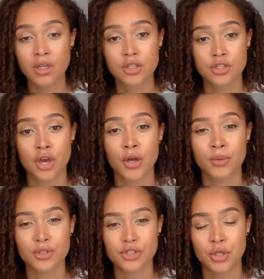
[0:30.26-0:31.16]
So
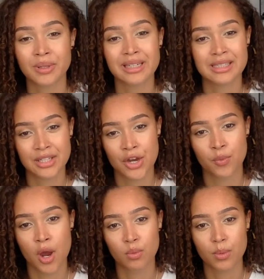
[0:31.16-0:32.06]
doing a
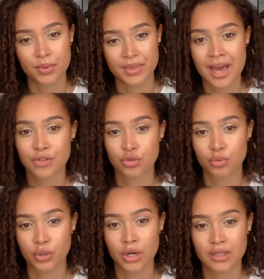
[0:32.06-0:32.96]
DIY one with natural
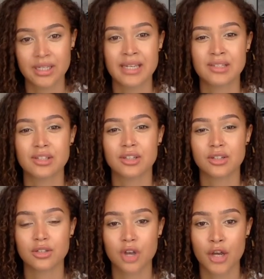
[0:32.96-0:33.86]
products is
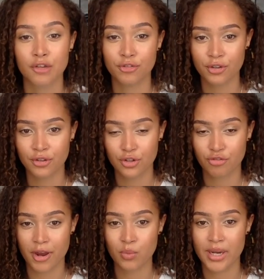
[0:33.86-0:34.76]
kind of a
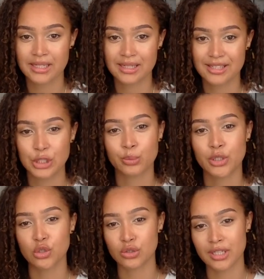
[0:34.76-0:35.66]
great way to still be
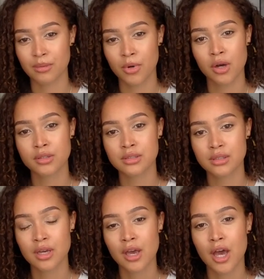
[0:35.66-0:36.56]
using a
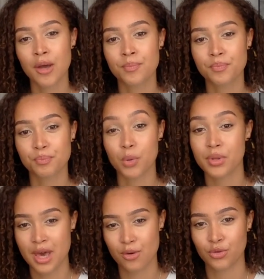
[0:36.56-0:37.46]
mask, but
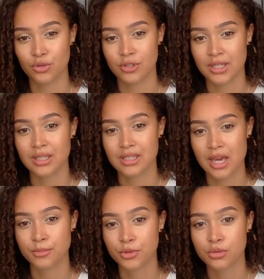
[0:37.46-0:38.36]
without using these
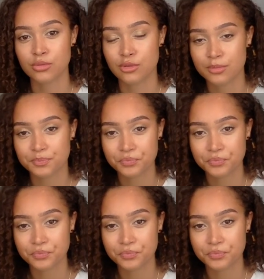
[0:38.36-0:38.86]
chemicals.